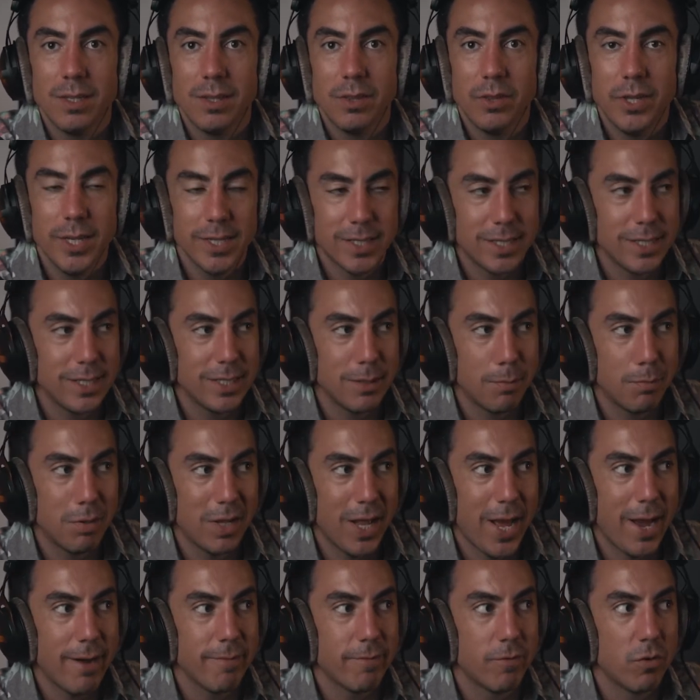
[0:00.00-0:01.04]
This is a
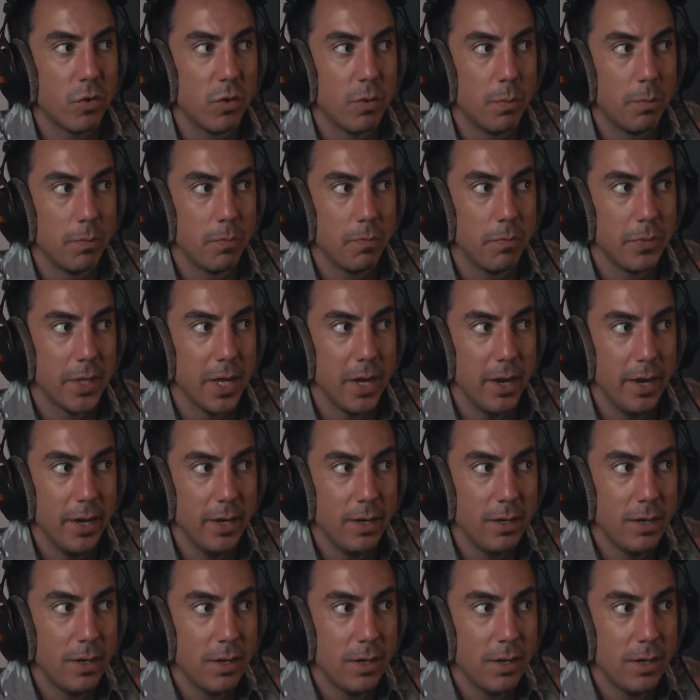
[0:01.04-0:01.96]
platform that,